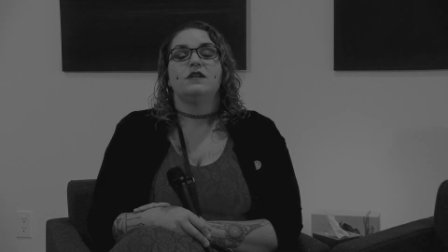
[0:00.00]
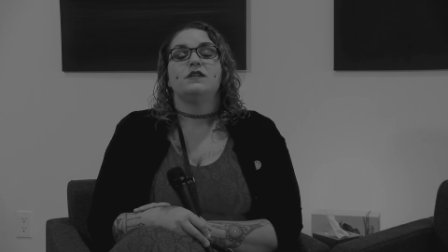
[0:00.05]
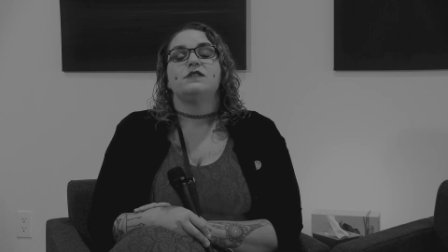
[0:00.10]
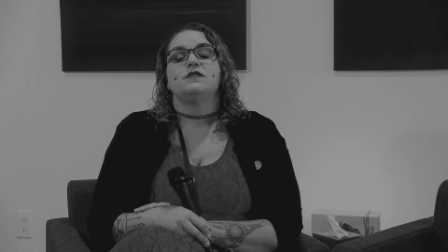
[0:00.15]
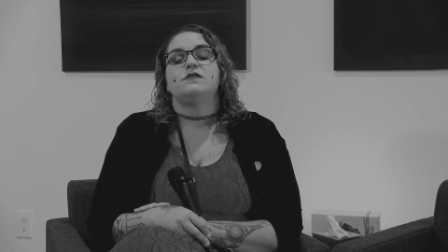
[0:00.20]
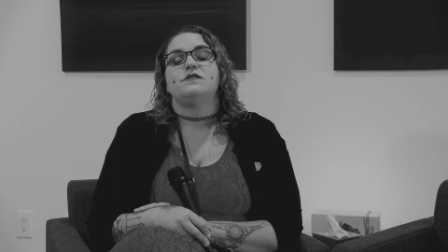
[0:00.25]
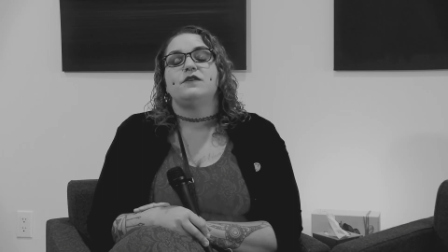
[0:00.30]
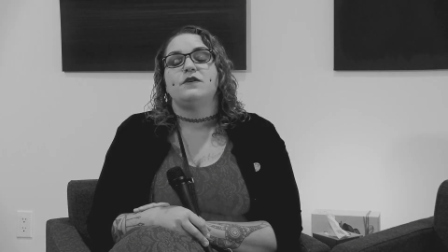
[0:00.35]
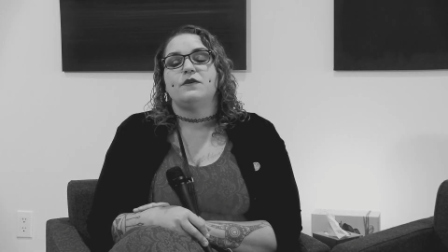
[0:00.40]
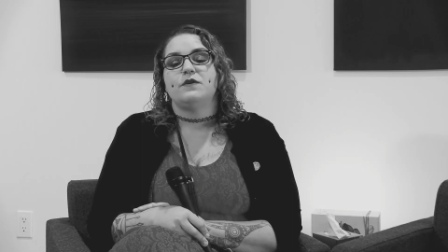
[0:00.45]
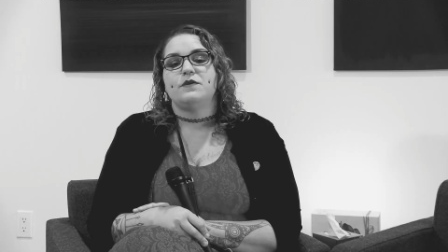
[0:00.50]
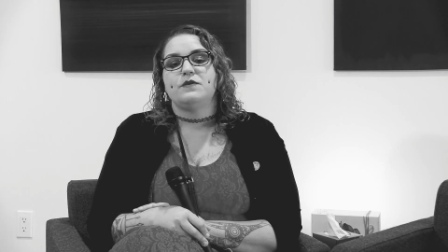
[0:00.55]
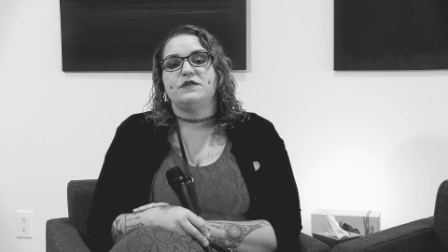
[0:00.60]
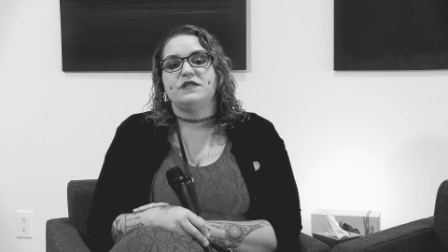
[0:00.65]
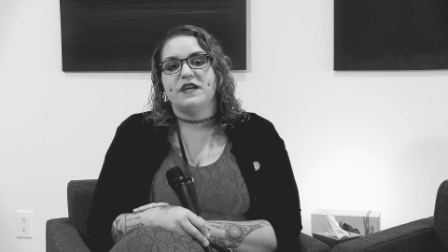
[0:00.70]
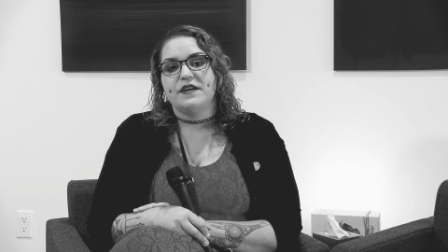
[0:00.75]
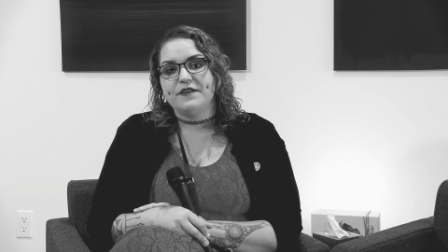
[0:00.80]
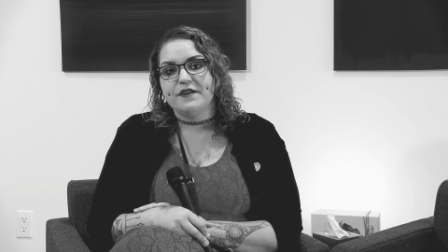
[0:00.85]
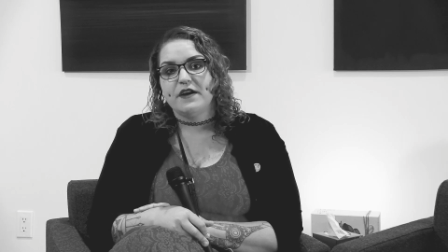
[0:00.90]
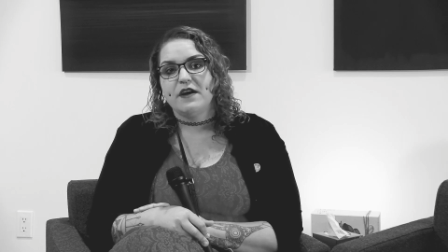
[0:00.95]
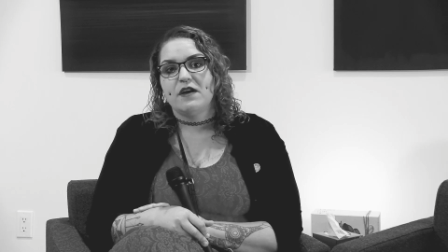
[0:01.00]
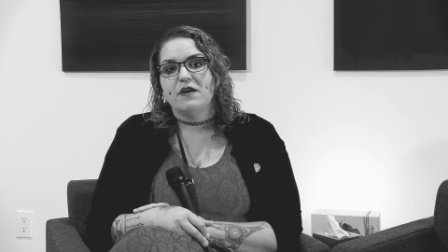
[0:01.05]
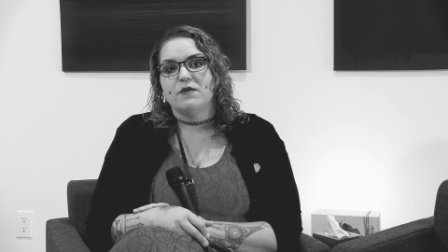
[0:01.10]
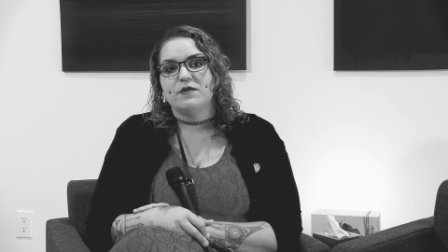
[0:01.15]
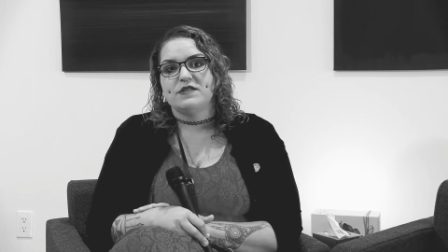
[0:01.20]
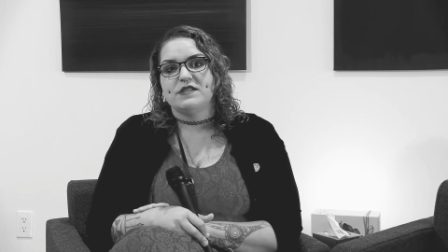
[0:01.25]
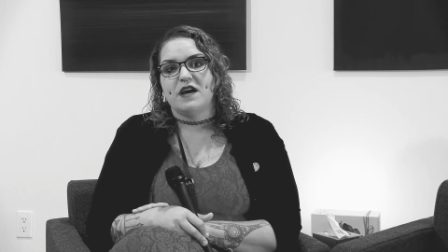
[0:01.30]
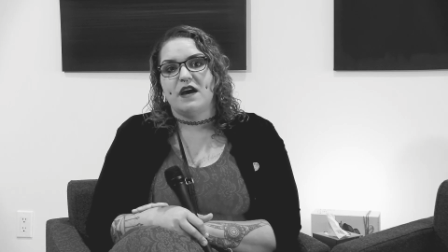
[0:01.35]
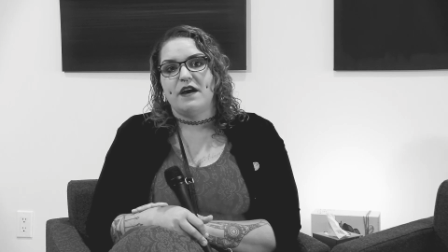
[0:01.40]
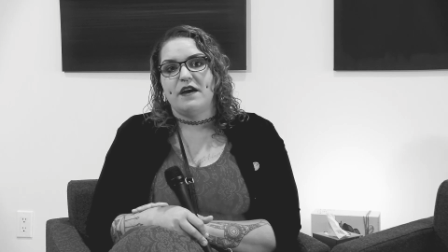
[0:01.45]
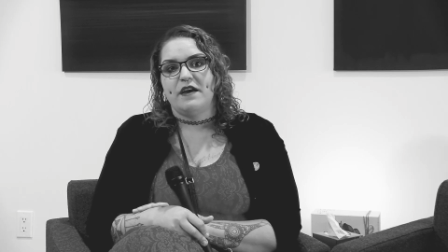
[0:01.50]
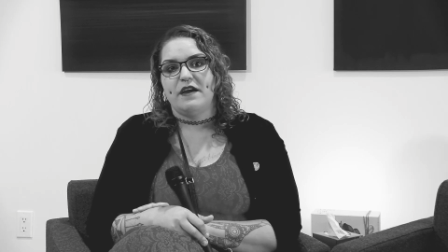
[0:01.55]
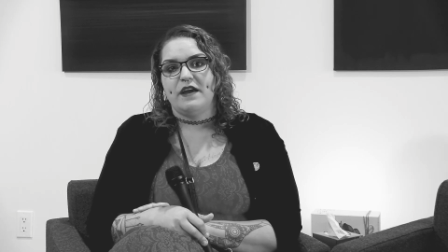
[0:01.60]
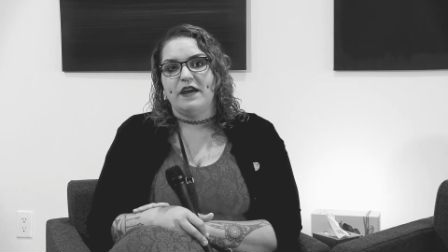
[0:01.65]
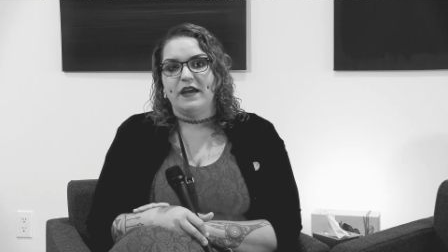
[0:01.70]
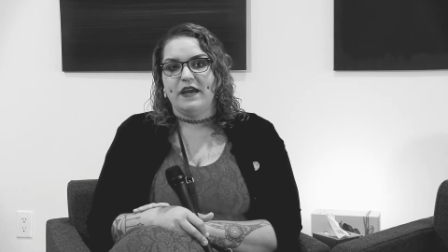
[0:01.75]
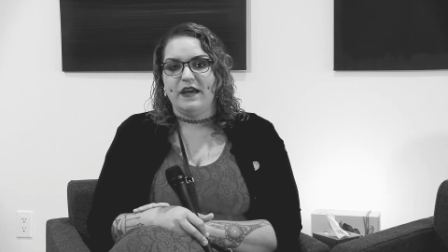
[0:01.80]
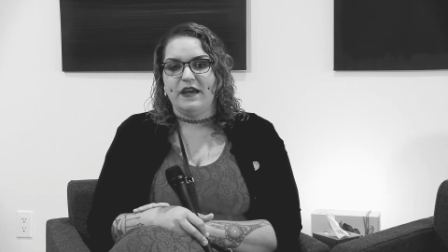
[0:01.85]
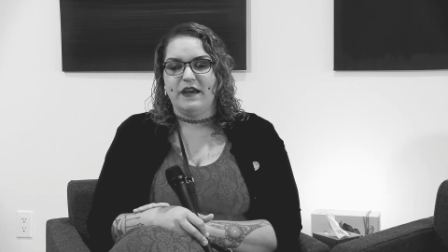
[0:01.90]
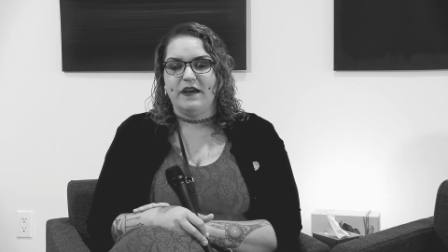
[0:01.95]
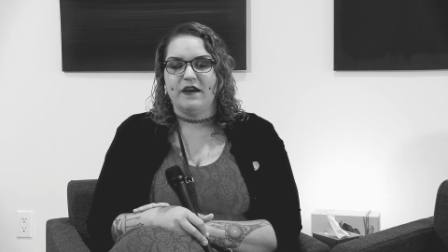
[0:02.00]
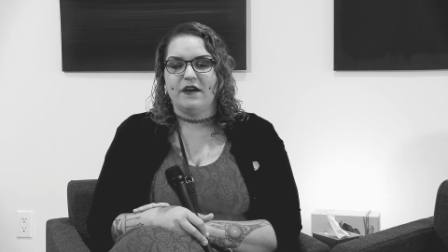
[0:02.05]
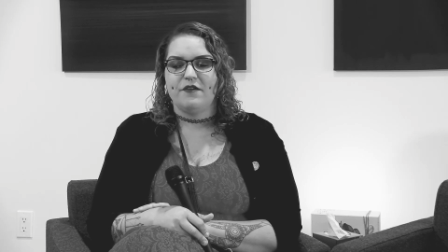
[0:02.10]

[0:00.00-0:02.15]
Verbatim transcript: So Danielle was at a